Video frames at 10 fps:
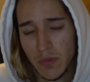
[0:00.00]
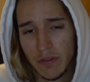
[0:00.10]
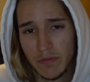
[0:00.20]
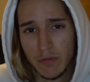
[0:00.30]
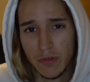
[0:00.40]

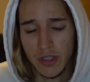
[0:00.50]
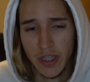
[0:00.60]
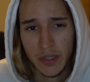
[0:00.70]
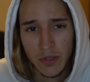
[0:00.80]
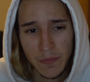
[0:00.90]
went for
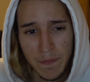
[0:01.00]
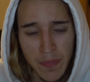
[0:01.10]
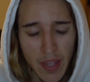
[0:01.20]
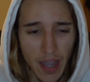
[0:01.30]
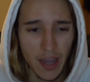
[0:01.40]
Leno.
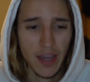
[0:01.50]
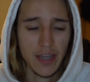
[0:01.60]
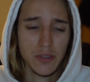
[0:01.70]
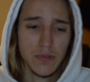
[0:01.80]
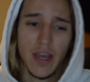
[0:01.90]
I
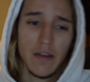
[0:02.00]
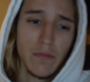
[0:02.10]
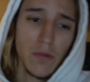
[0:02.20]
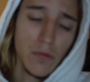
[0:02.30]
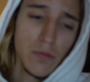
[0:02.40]
actually have
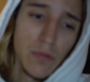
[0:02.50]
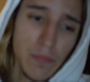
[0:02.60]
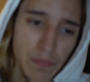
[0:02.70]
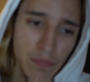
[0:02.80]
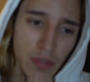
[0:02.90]

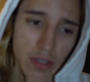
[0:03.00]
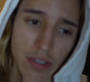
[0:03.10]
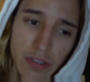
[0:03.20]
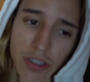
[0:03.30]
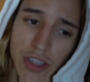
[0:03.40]

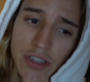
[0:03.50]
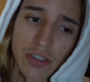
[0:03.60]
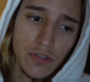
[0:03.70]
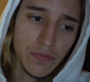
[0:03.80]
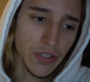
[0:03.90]
the
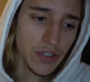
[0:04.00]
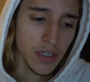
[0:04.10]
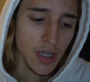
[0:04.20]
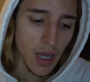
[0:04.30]
changes over here.